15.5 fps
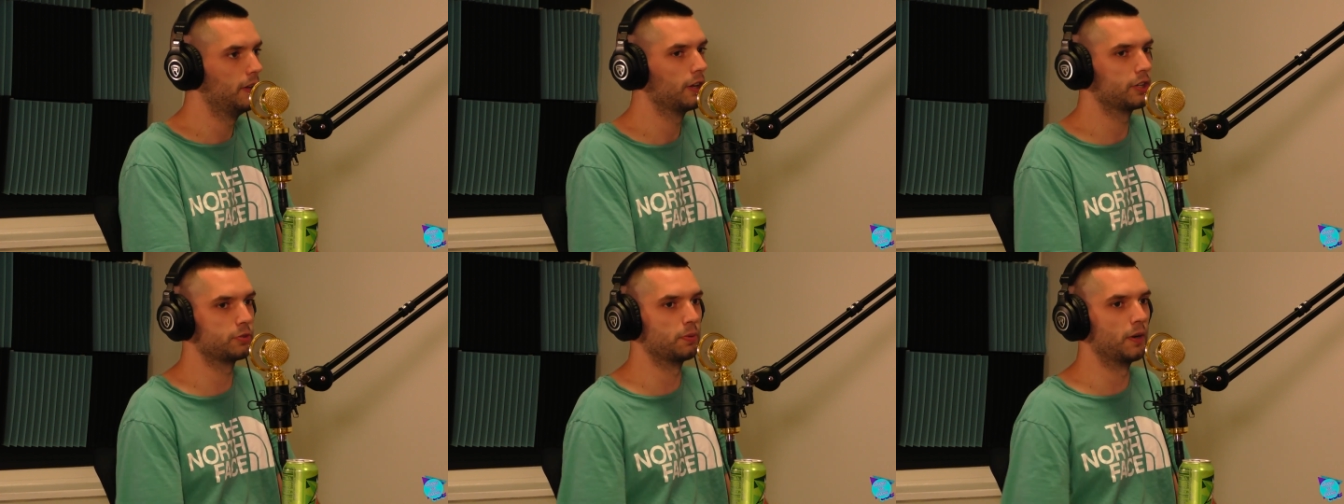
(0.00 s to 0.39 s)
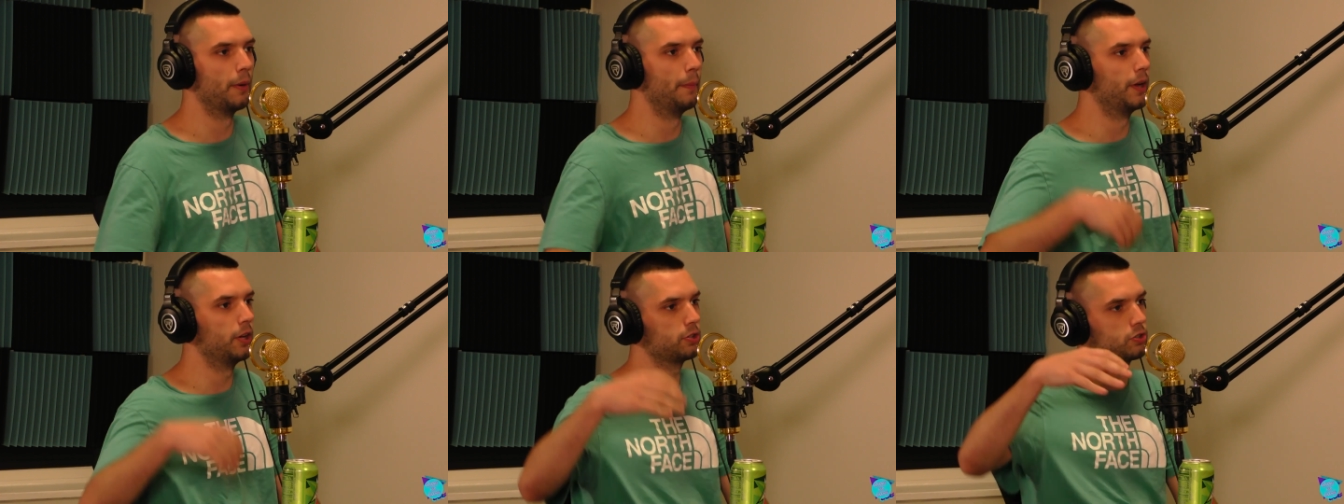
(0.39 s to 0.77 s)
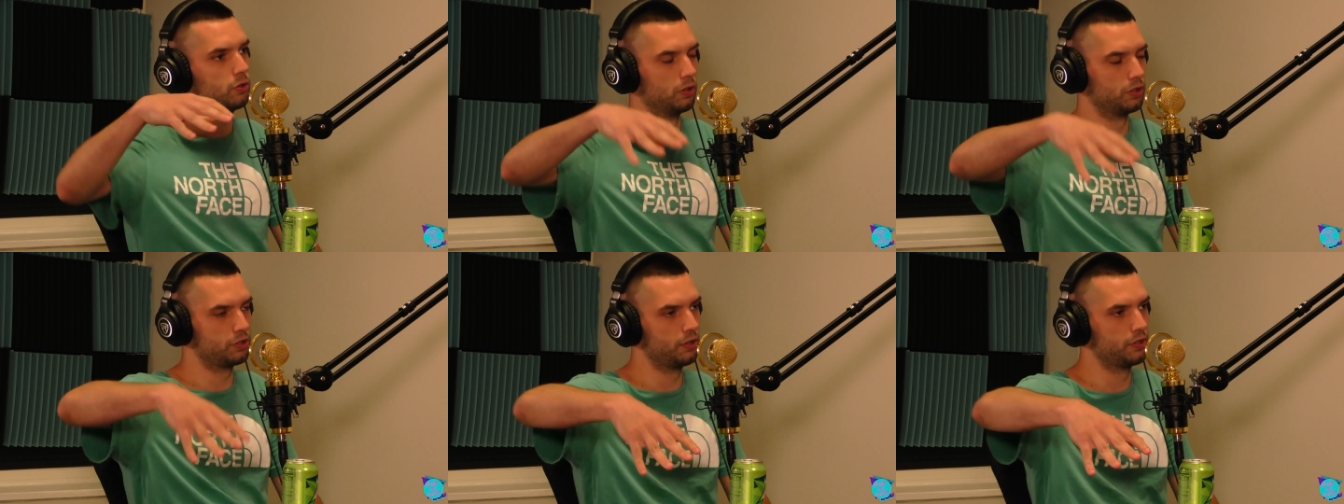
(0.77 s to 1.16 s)
because we were in middle
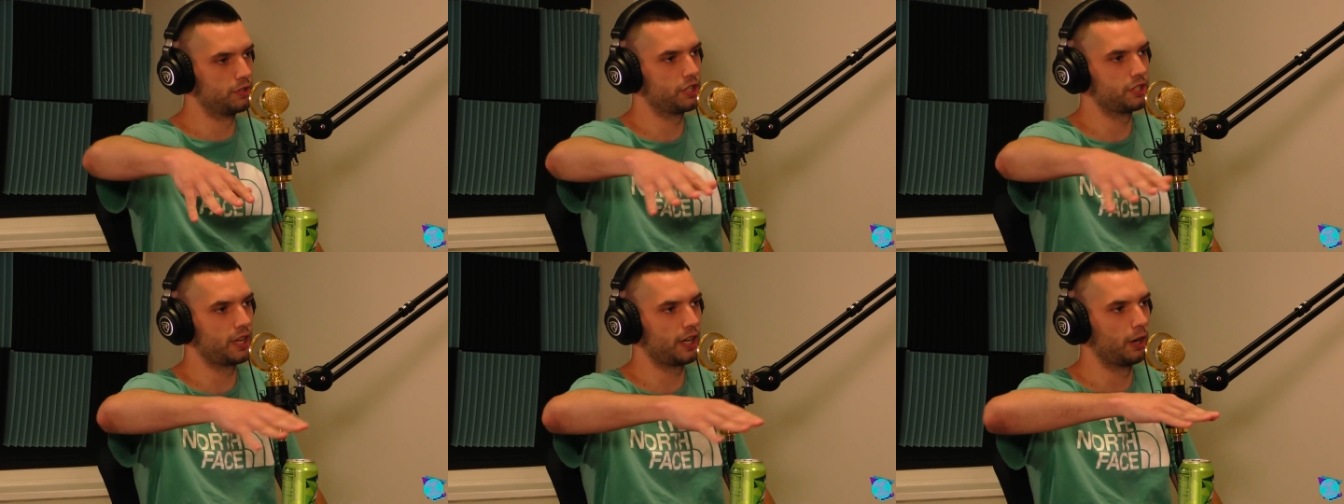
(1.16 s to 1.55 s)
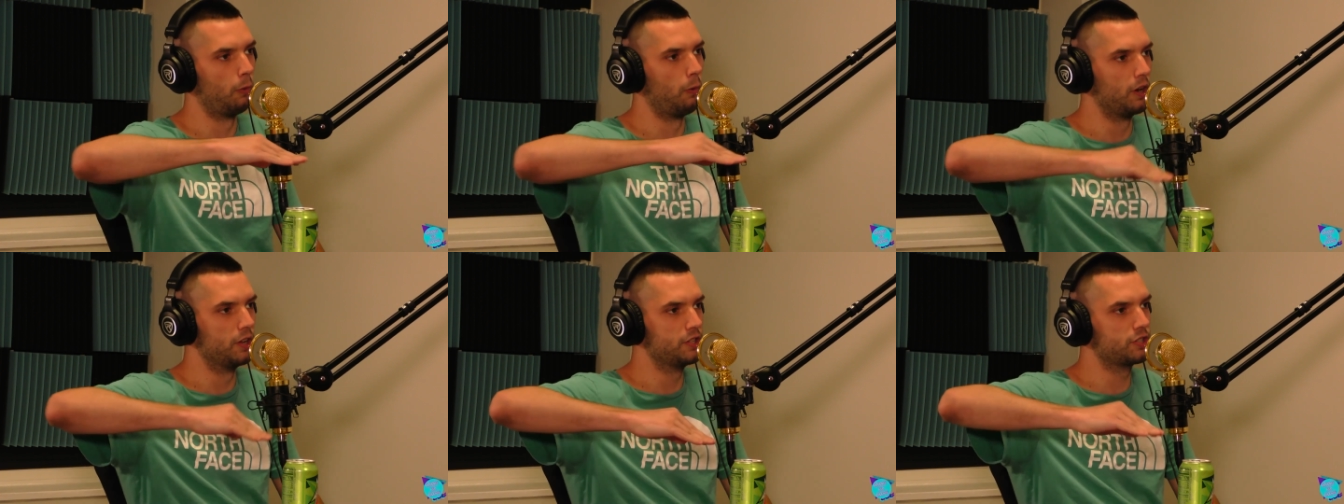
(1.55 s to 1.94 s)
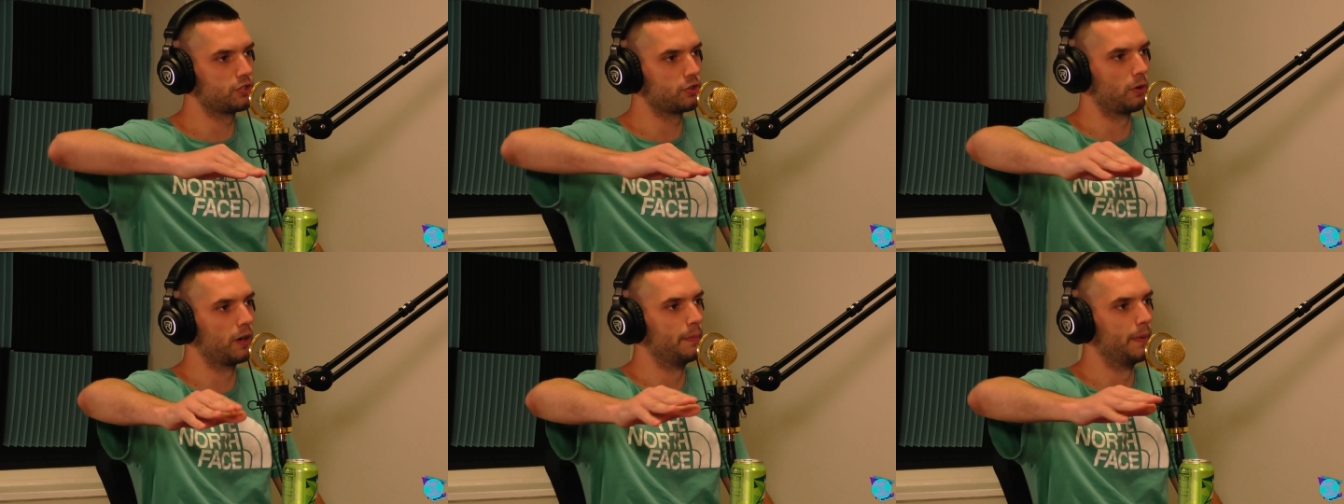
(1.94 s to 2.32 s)
school, so it was just like a one
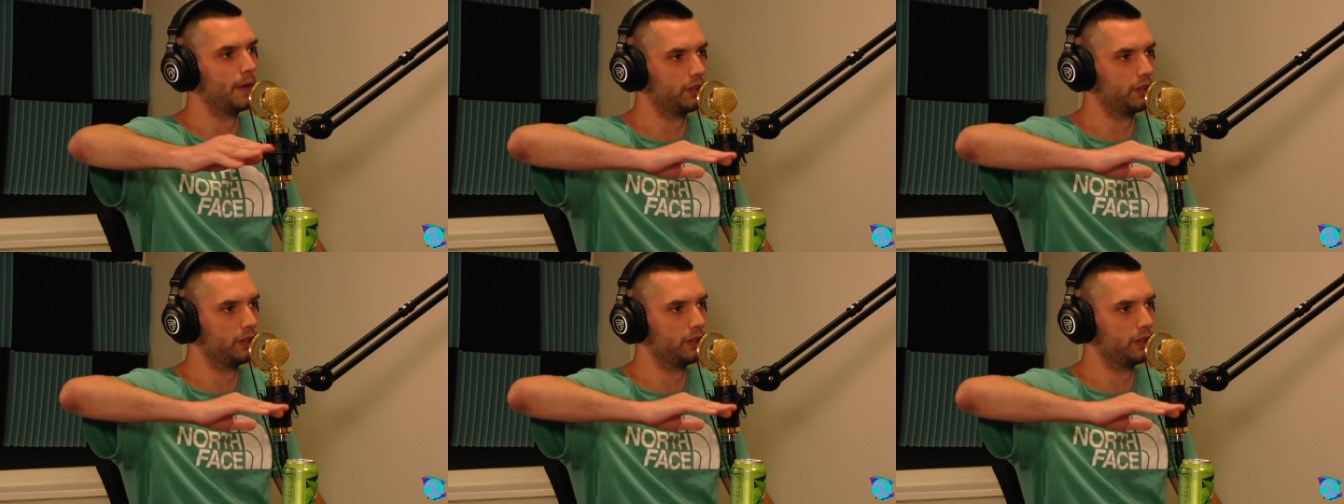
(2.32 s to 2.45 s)
story oh,